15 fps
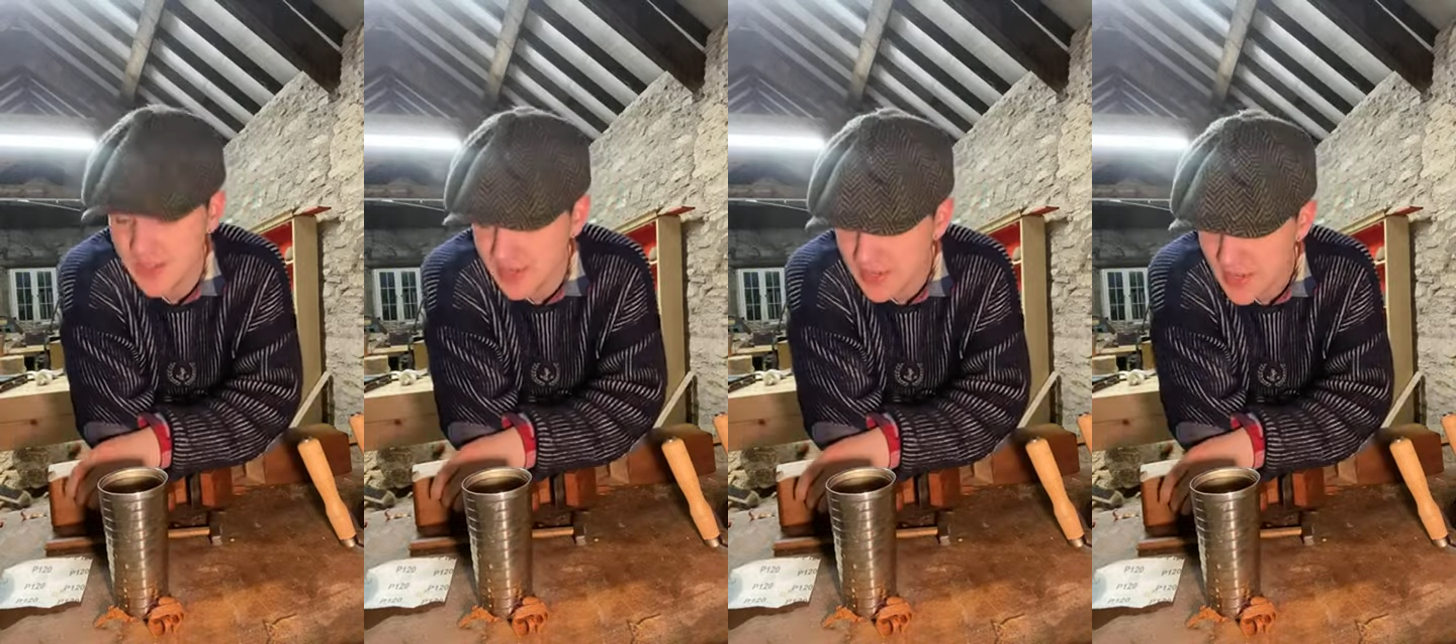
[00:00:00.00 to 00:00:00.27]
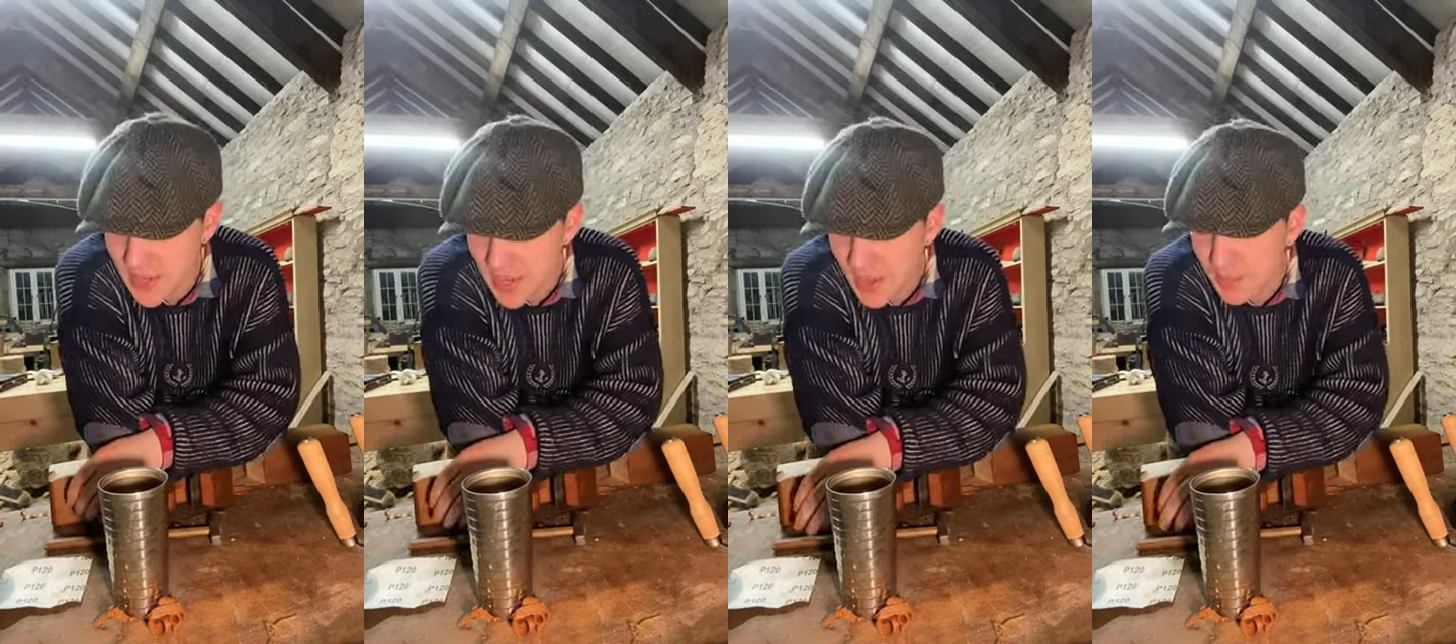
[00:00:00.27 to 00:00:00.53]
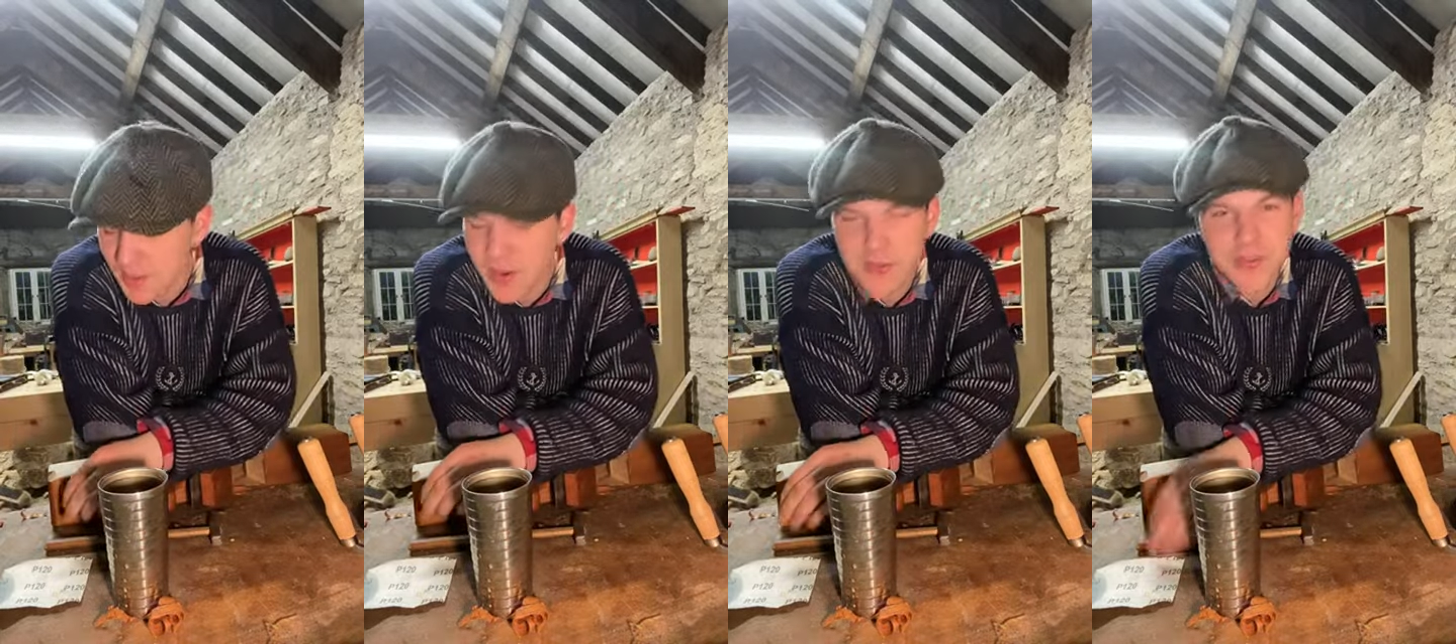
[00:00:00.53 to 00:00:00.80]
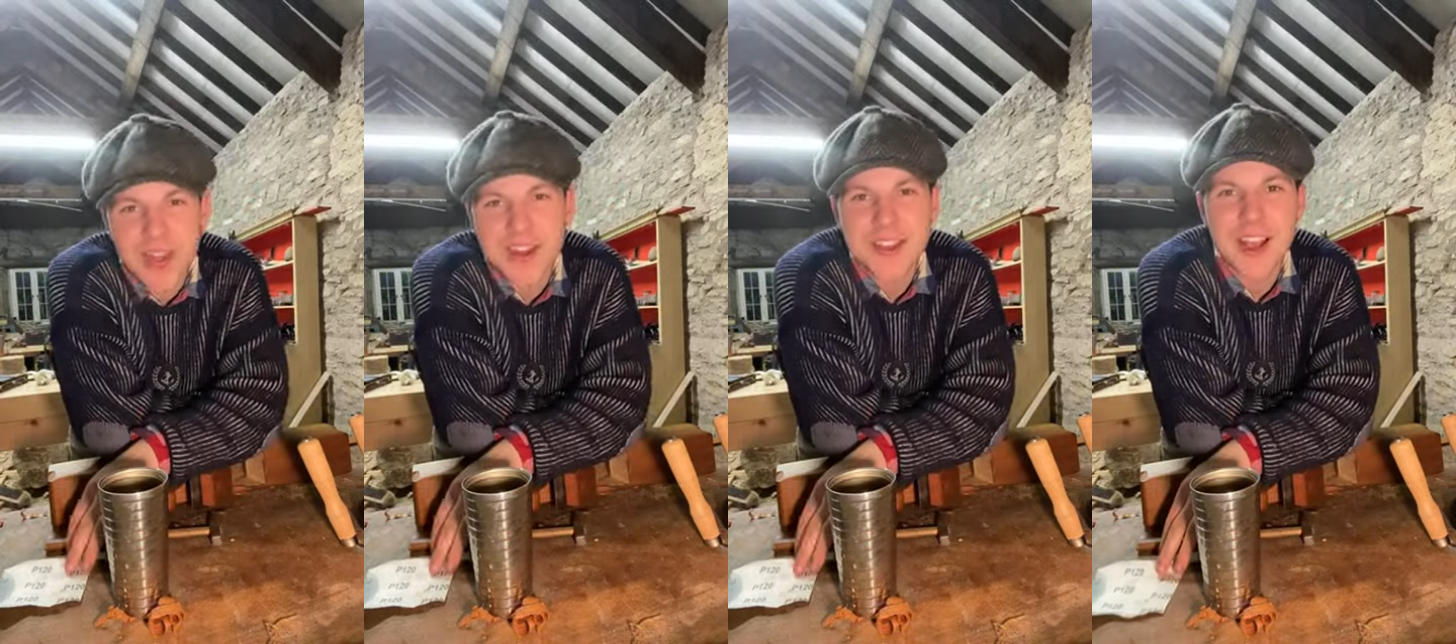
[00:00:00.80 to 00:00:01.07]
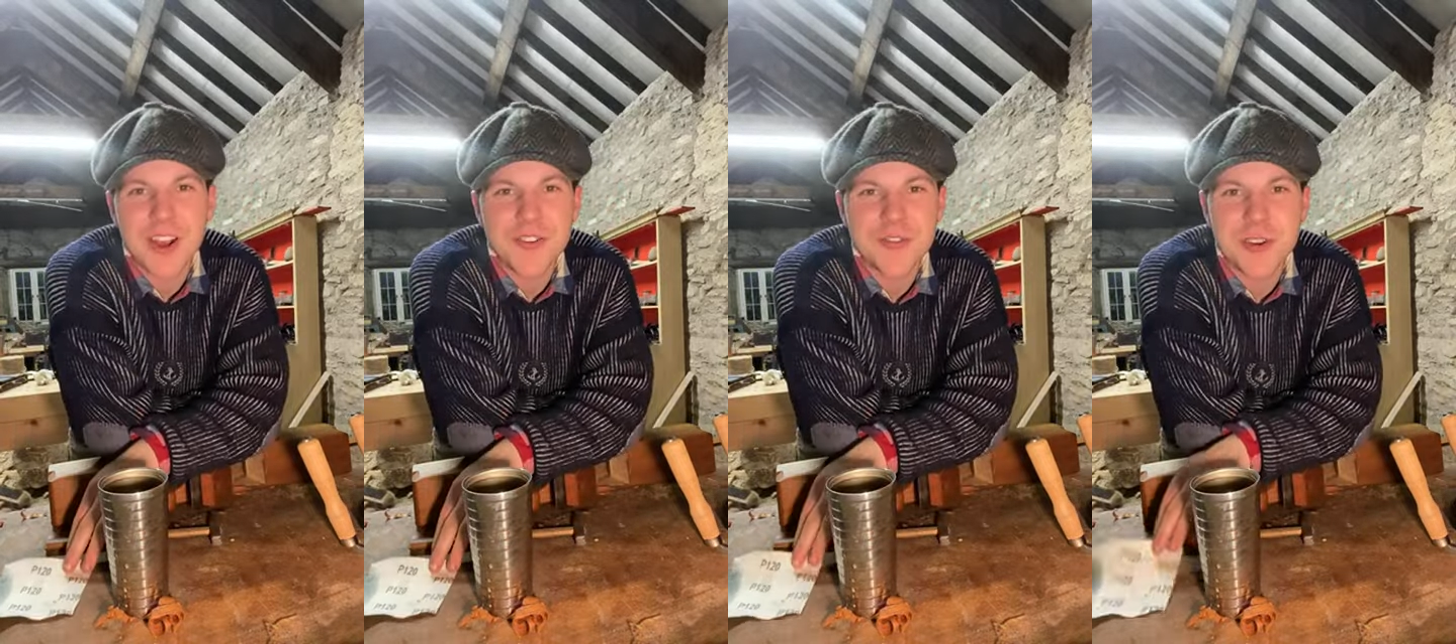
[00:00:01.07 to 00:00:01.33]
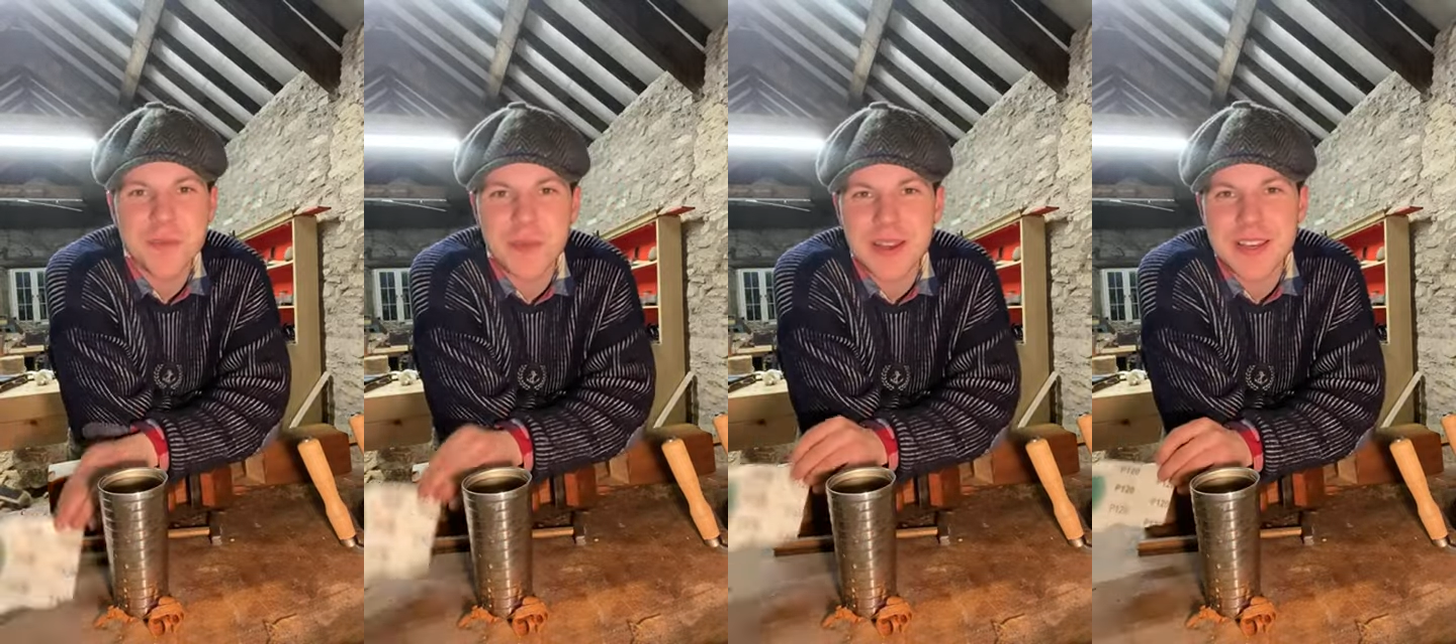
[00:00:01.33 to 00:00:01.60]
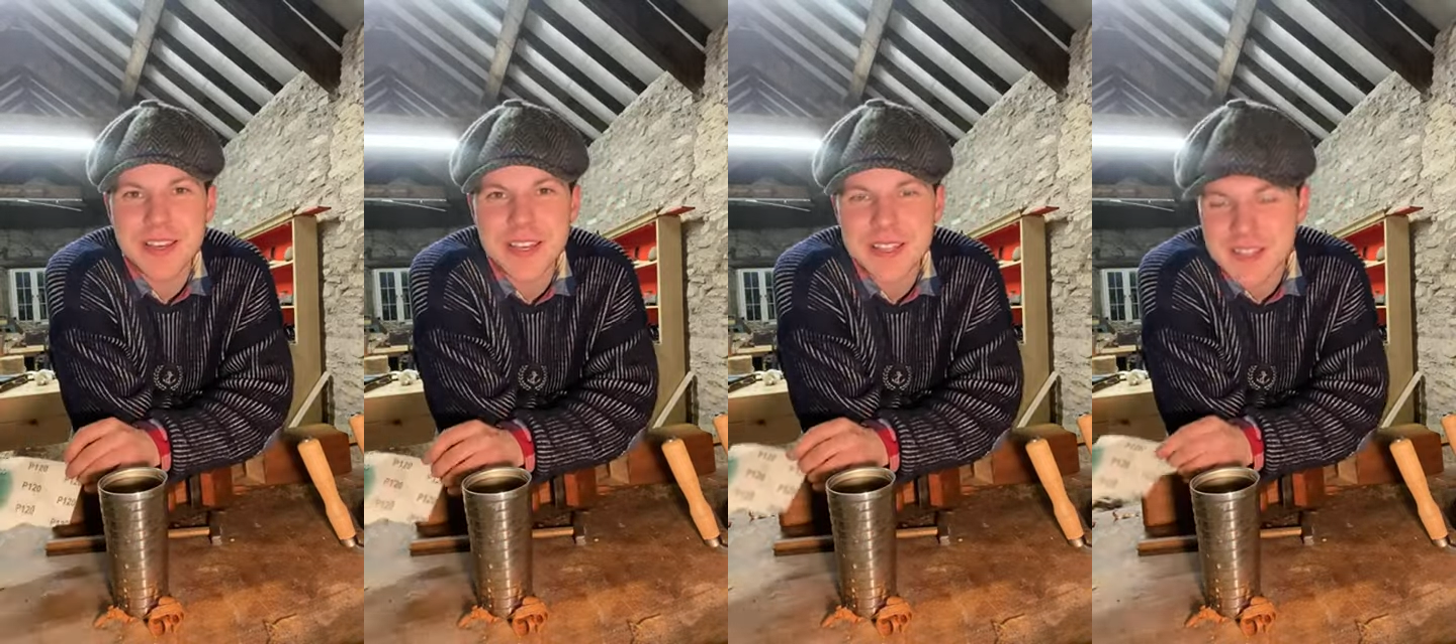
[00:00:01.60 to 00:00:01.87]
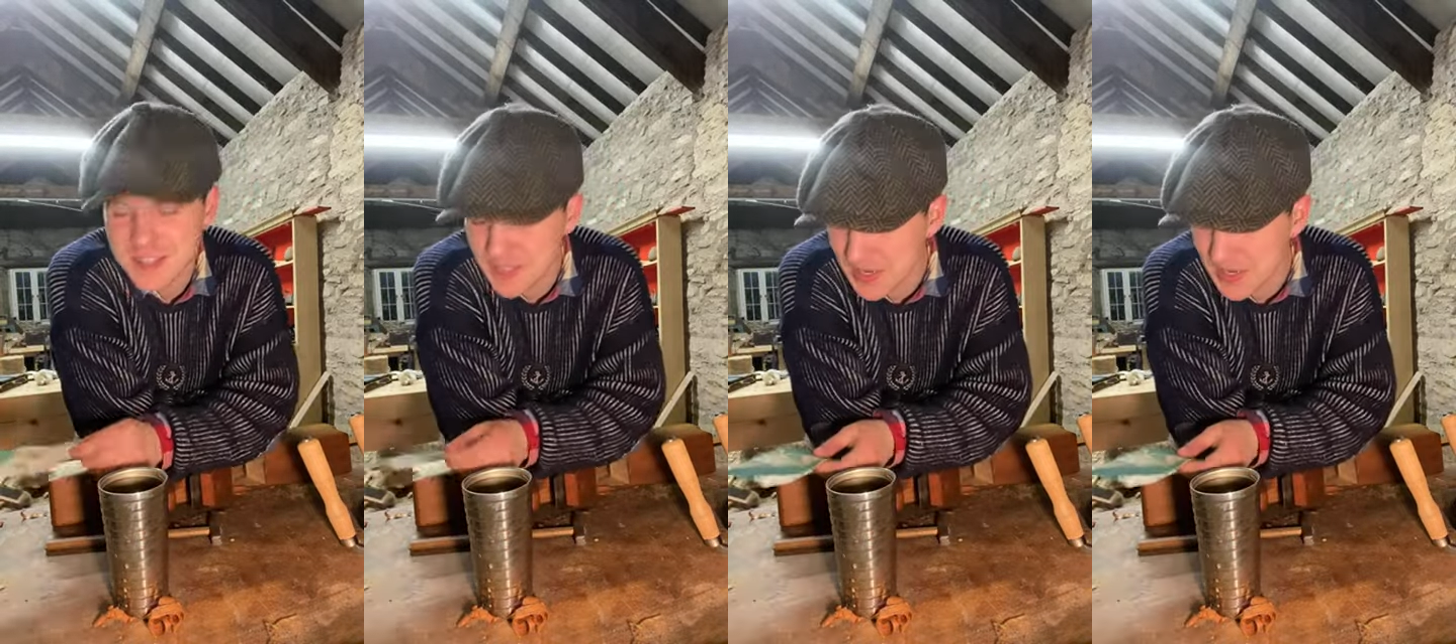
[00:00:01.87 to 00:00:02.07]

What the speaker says: I'm not a fan of concrete buildings.